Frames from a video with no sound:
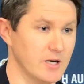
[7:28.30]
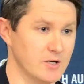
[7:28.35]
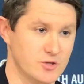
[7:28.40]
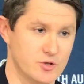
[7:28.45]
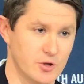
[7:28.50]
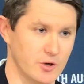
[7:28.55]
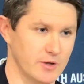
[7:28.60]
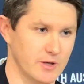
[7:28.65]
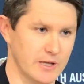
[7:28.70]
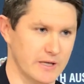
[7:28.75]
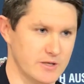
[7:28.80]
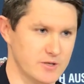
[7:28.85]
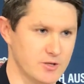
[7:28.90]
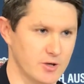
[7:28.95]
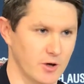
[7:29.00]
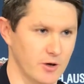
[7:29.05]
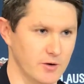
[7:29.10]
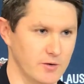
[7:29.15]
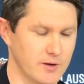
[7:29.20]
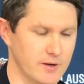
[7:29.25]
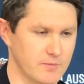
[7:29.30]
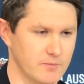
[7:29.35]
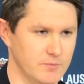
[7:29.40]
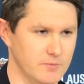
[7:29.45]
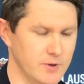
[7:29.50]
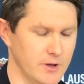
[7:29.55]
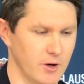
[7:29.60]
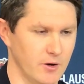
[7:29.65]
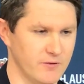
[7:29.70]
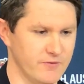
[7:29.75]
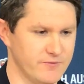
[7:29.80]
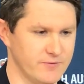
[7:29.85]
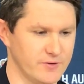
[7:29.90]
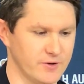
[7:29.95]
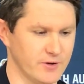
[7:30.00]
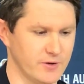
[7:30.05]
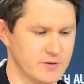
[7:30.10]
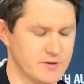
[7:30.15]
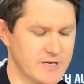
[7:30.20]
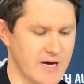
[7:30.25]
Certainly. So,
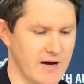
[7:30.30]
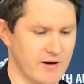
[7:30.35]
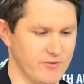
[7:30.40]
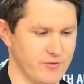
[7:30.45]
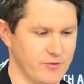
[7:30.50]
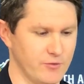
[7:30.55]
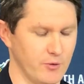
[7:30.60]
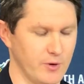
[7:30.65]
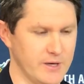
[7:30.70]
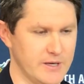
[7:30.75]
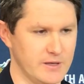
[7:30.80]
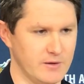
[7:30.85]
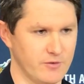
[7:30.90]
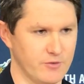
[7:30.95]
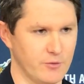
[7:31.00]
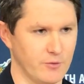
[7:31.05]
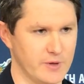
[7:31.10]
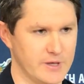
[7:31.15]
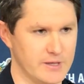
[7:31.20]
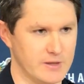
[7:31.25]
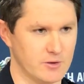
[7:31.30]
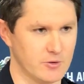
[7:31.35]
to have three